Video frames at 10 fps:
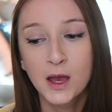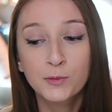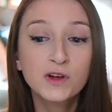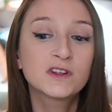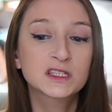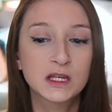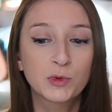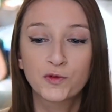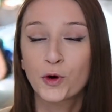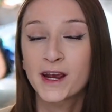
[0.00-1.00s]
previously,
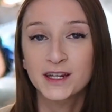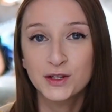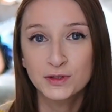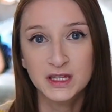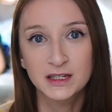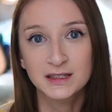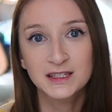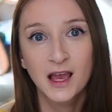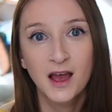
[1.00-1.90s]
before I had used this,